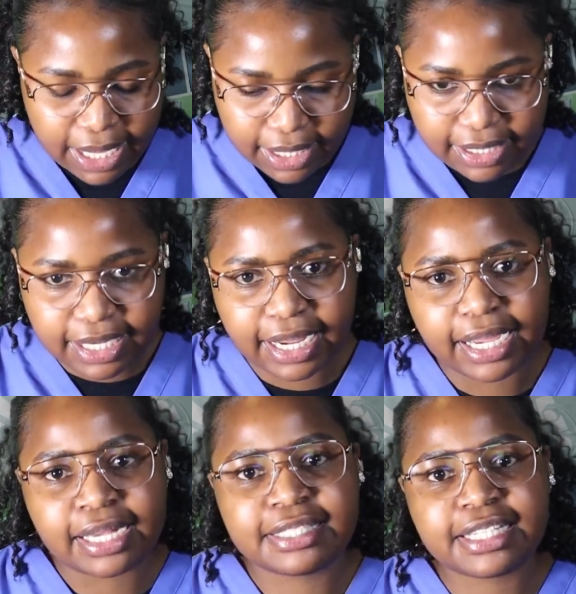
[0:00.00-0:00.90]
Then I
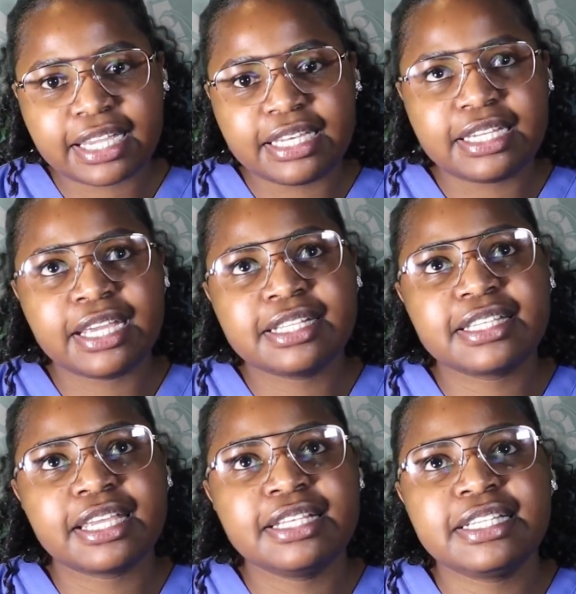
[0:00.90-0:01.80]
had second year.
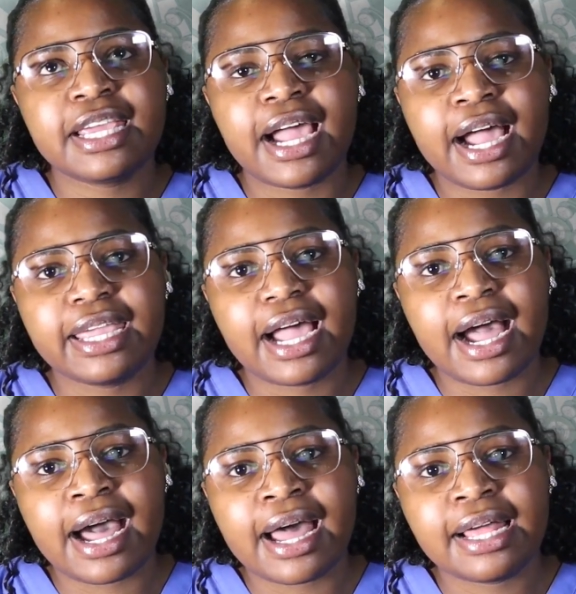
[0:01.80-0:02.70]
I
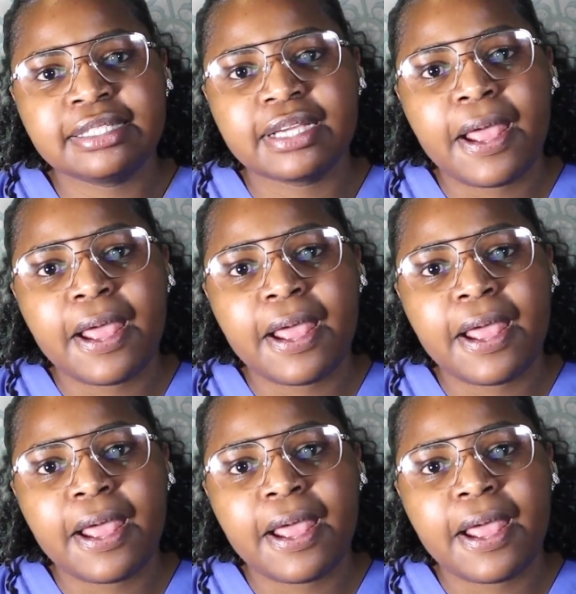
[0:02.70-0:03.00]
had